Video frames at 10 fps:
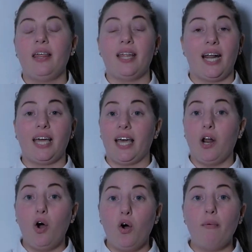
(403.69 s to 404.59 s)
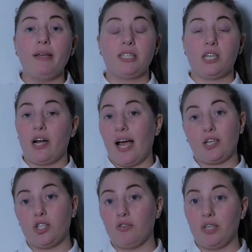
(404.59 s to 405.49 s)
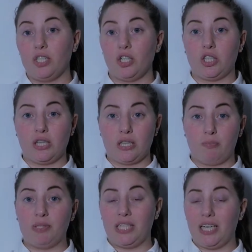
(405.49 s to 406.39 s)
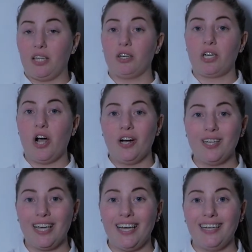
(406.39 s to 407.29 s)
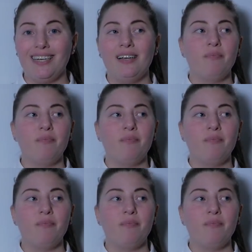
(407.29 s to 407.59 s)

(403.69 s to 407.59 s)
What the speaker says: Then I get home and start actually researching this particular cardigan,